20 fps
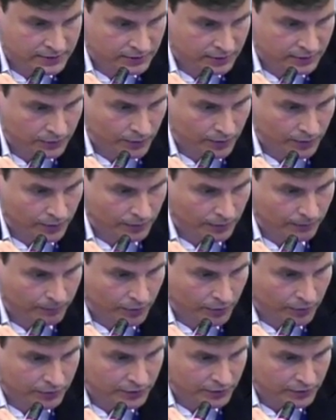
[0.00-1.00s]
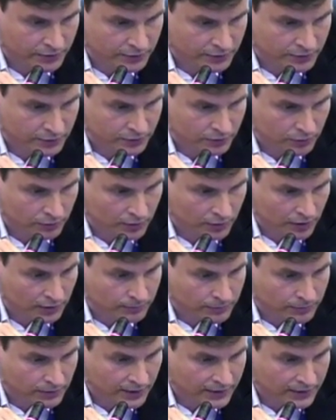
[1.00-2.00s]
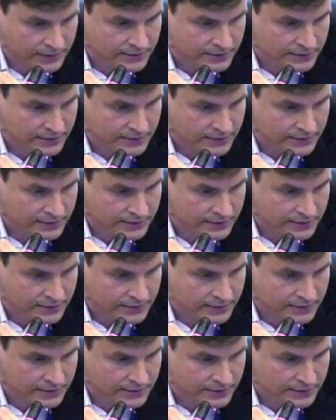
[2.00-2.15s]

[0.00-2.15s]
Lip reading: were reported to helplines.